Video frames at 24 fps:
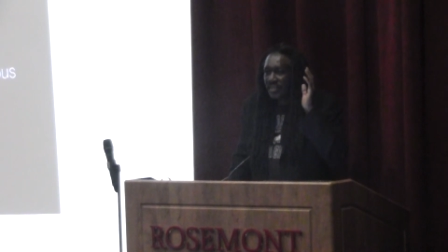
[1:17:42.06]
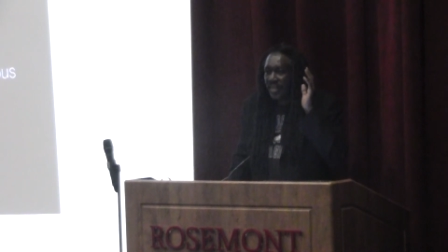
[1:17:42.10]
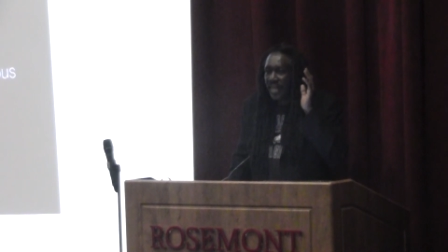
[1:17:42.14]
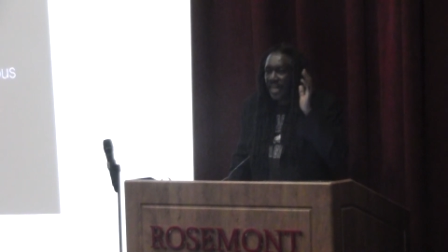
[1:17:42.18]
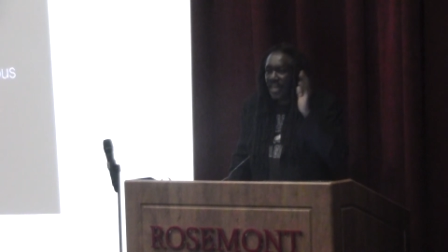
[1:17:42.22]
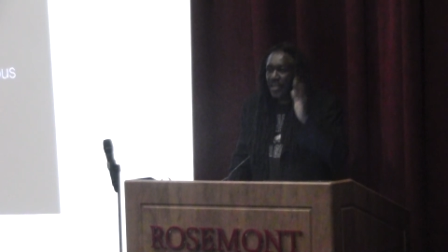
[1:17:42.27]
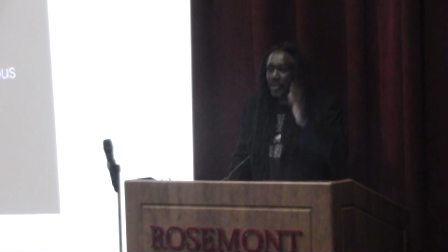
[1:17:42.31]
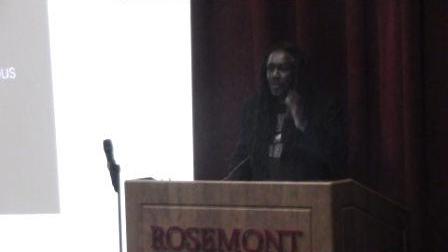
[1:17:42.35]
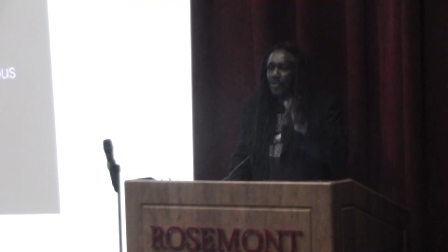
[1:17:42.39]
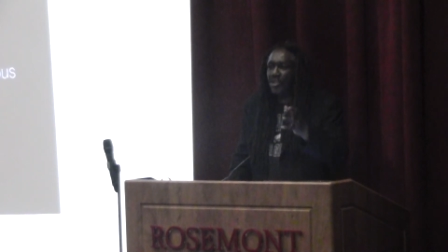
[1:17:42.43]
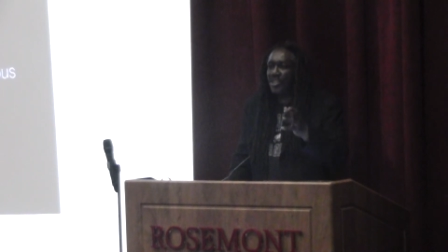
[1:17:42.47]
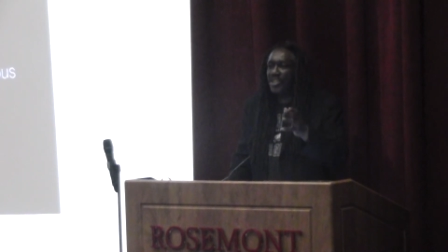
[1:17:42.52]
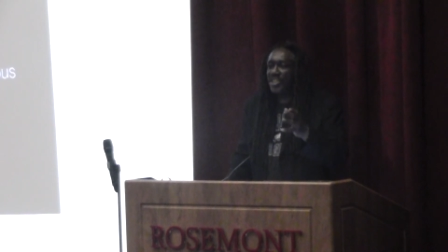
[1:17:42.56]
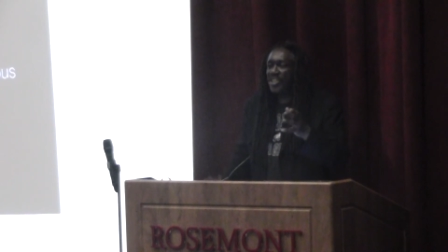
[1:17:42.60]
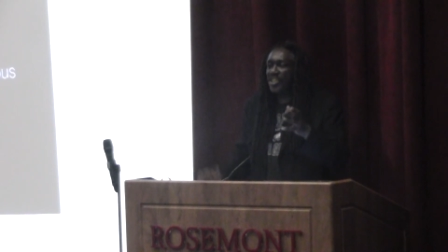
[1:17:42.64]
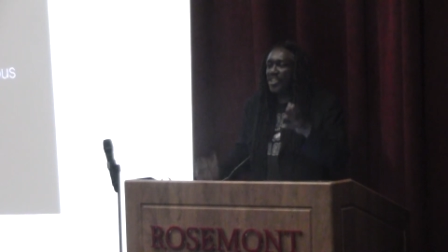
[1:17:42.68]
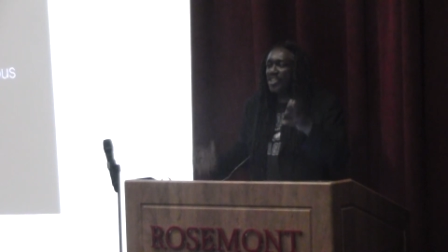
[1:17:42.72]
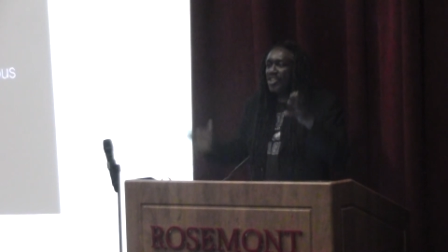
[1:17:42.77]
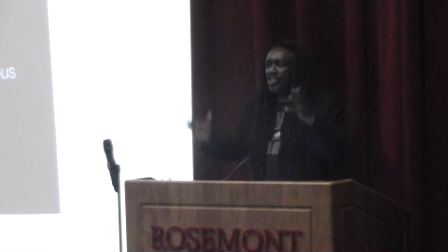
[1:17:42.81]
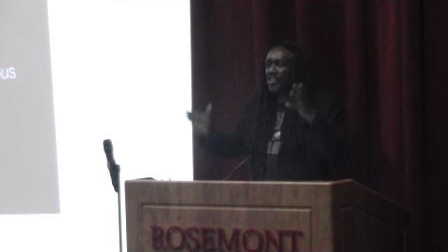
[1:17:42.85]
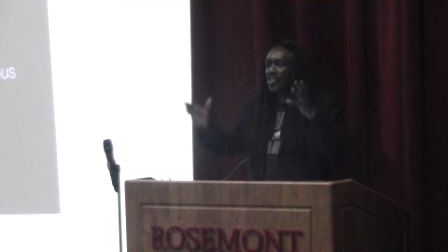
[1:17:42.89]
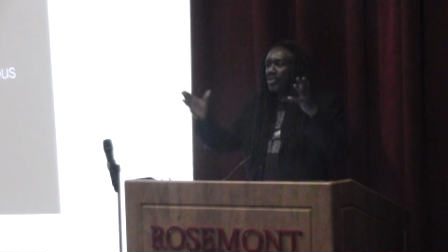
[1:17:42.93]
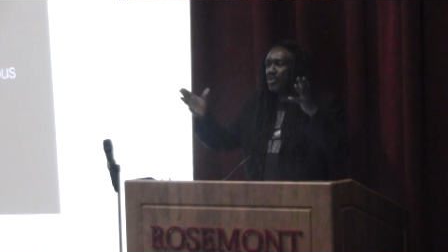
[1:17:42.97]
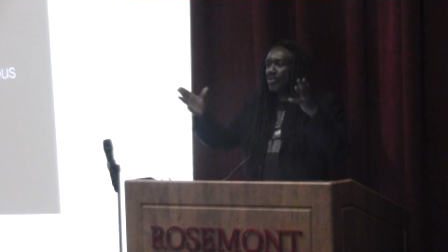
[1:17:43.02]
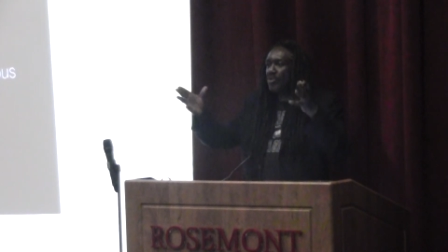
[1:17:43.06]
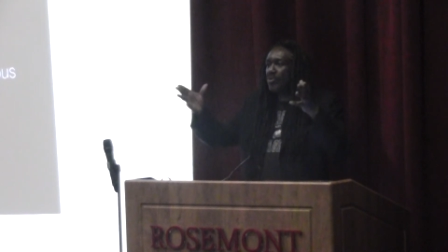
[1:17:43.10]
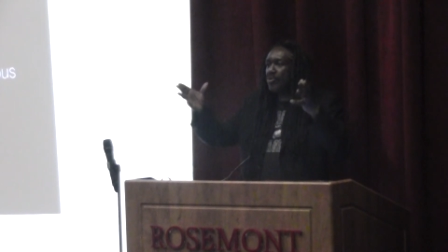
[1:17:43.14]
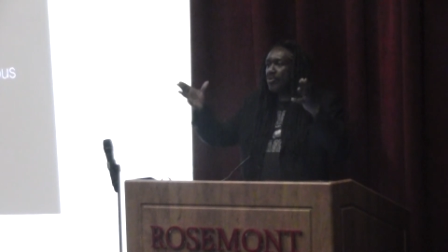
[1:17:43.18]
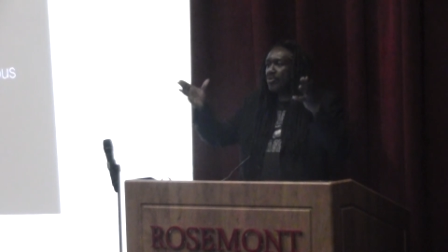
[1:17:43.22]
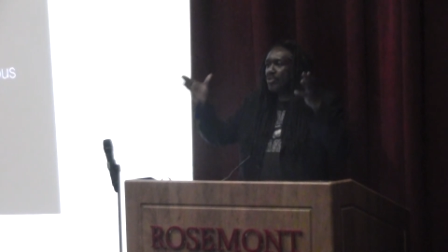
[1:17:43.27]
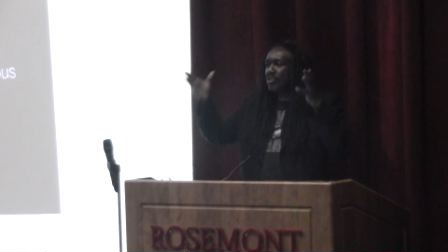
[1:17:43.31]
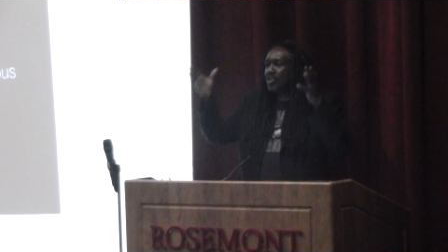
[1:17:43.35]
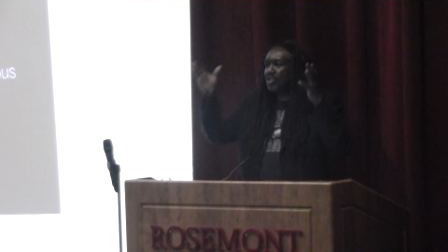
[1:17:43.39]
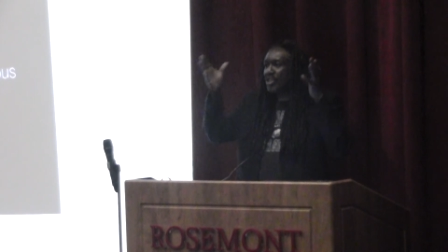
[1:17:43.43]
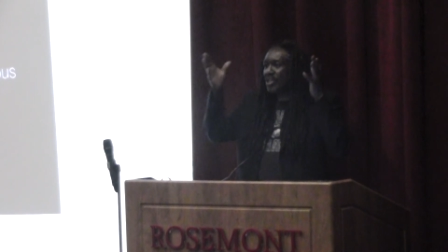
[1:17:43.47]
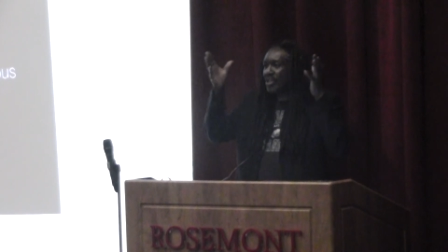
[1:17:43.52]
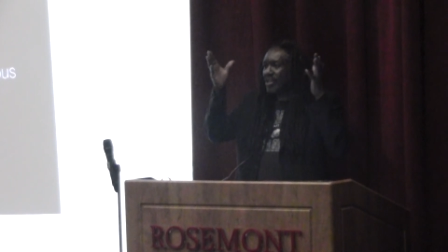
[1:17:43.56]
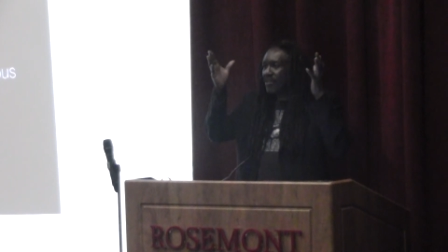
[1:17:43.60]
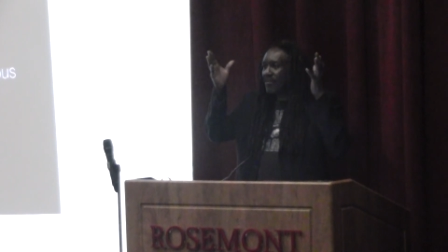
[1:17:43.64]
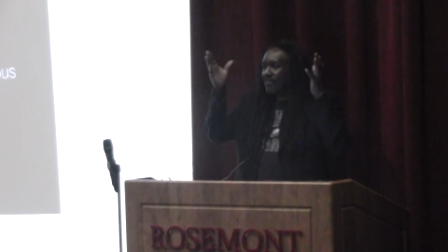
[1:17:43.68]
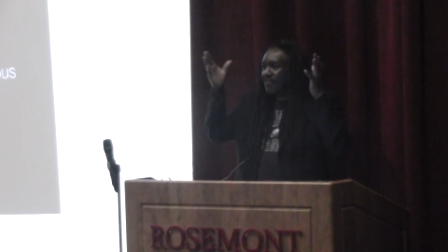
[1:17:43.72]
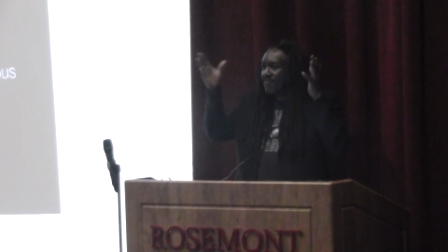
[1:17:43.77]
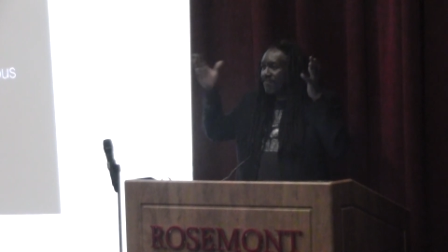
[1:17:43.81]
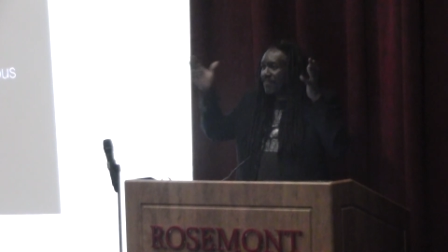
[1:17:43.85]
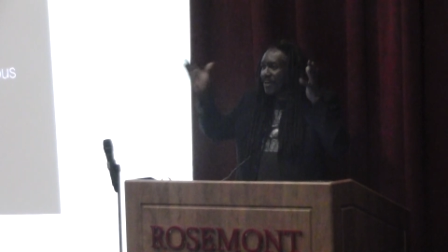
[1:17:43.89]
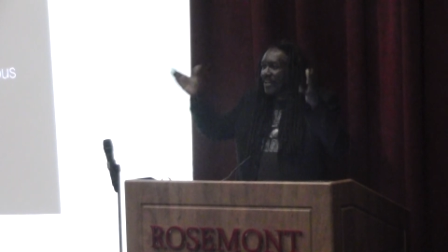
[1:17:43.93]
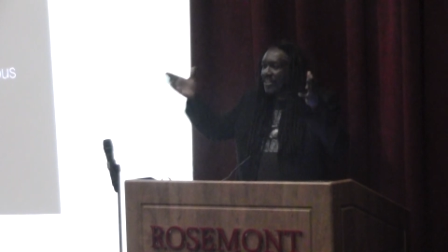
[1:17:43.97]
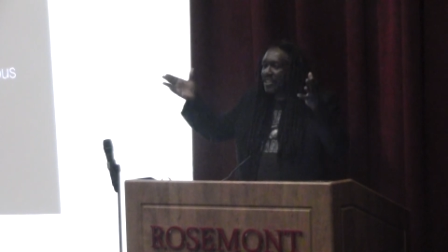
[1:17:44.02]
and you see huge
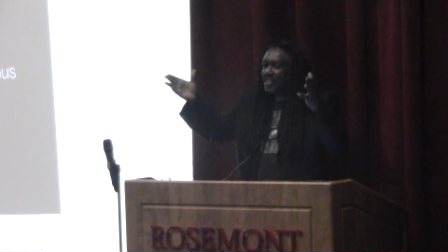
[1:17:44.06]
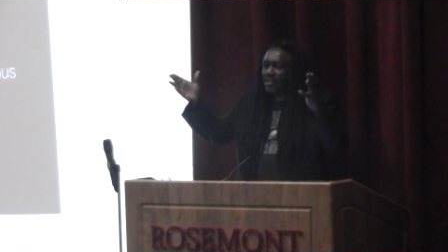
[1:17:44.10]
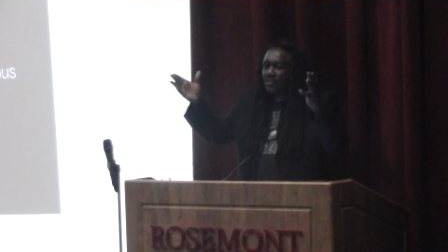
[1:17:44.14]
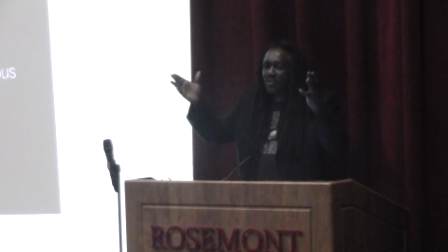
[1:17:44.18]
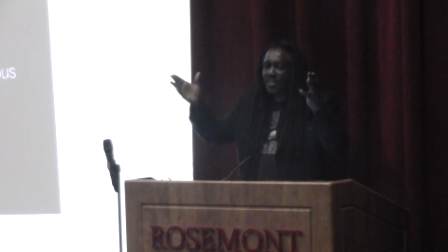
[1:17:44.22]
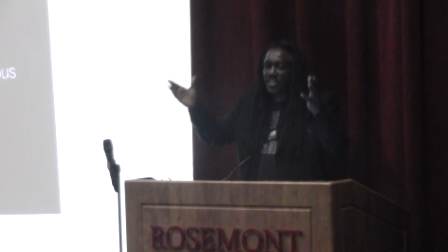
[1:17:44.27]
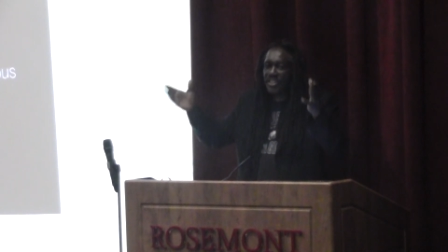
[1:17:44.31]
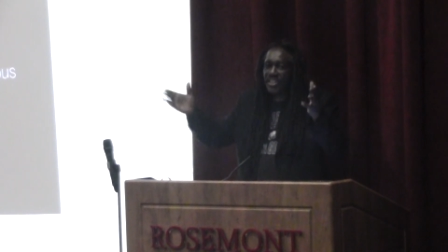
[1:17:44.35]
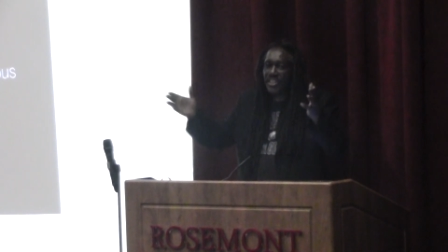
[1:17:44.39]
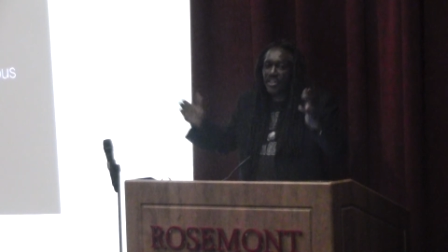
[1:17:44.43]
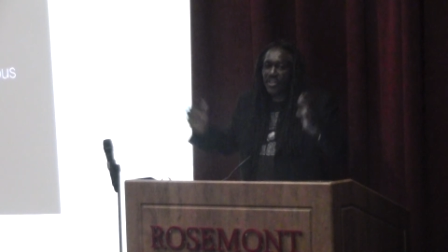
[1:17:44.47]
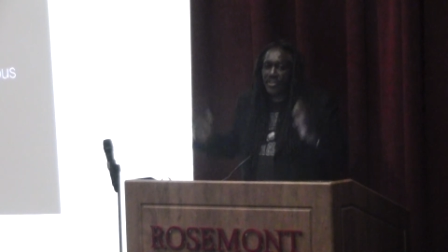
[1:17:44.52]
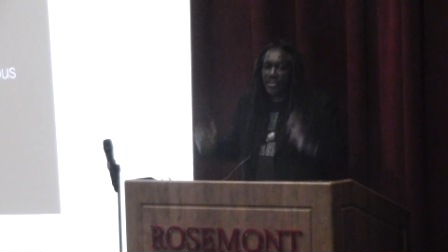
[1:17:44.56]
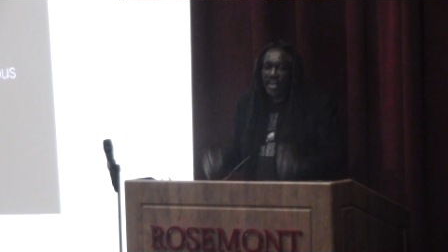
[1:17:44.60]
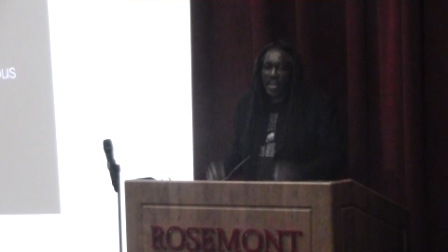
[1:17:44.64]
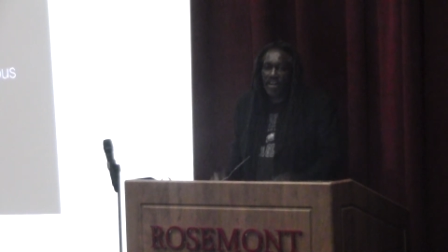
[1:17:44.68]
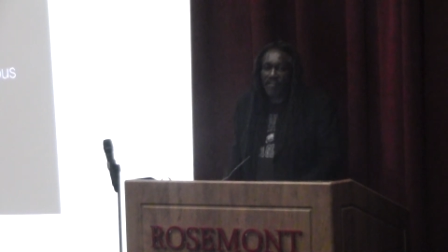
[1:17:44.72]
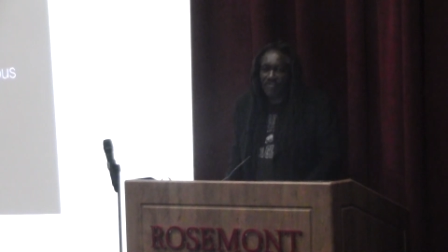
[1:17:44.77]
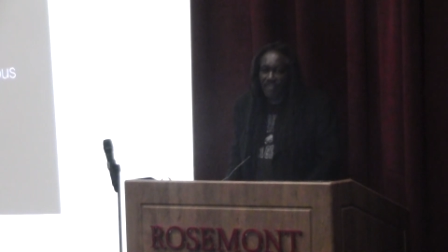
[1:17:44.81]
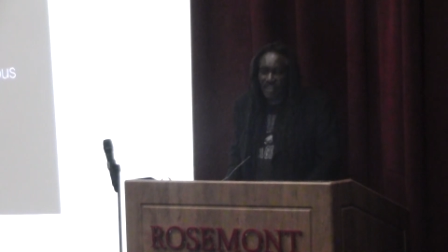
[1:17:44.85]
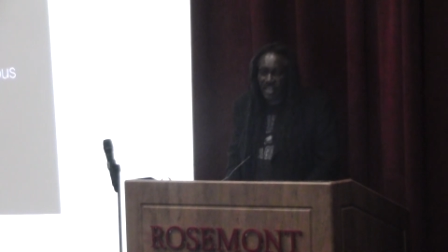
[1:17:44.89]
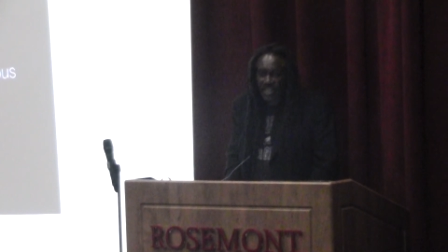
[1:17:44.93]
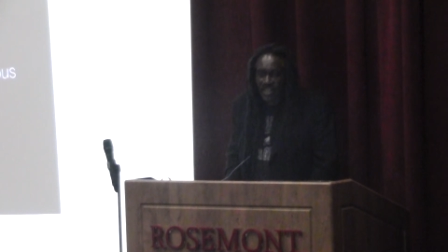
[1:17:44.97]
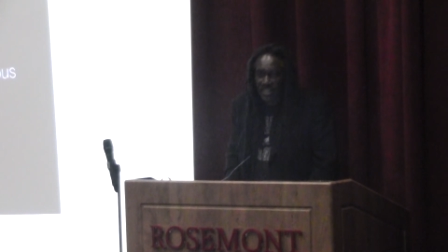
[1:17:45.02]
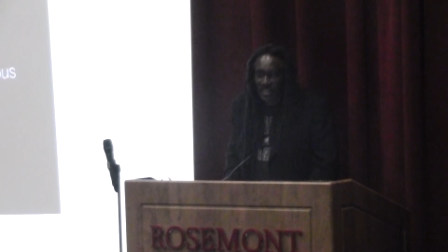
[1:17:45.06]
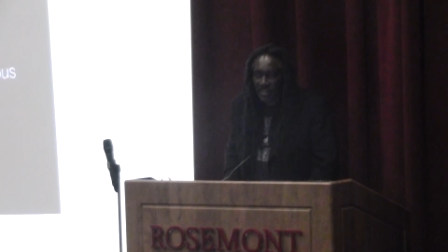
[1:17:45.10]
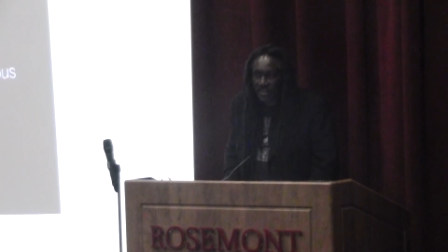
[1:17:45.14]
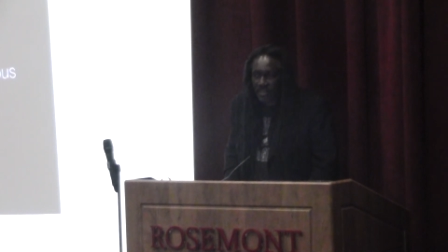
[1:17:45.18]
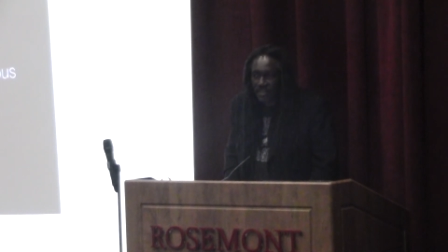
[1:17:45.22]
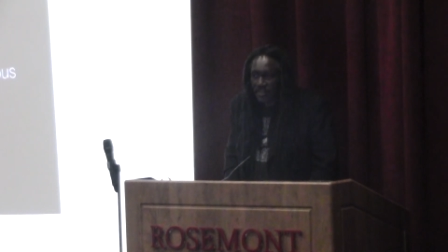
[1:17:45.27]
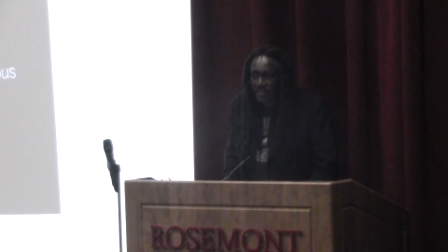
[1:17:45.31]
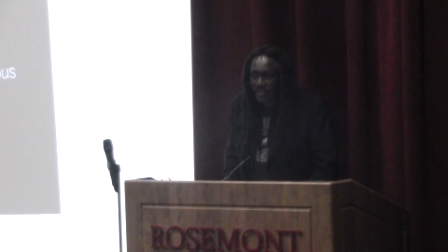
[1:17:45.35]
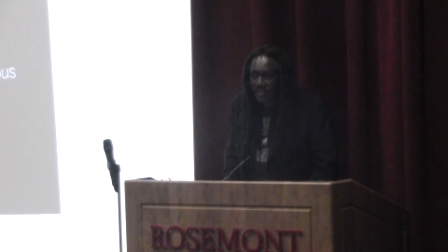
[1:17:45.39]
factories that are now vacant.